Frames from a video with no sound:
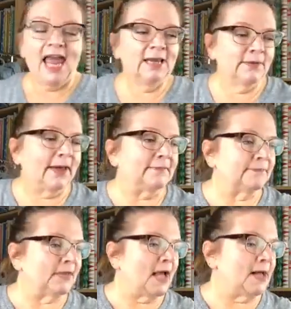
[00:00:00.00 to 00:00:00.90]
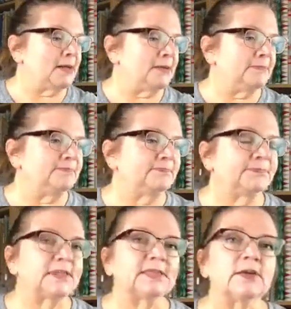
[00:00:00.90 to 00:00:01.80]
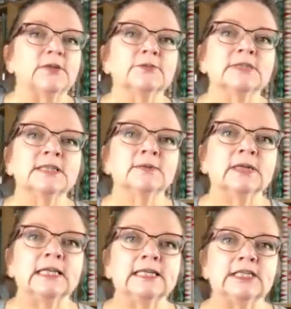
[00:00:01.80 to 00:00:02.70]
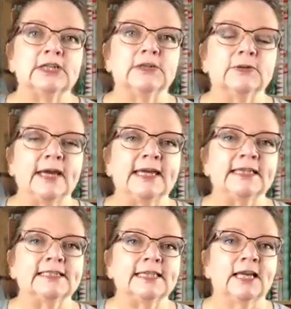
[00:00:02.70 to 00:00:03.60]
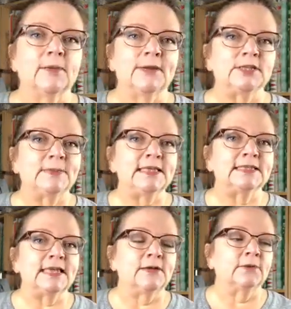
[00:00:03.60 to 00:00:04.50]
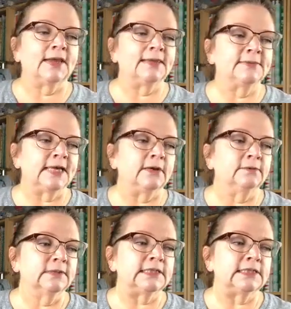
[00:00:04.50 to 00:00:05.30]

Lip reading: Anyway, so the first thing we're going to do is take our measurements and write them down.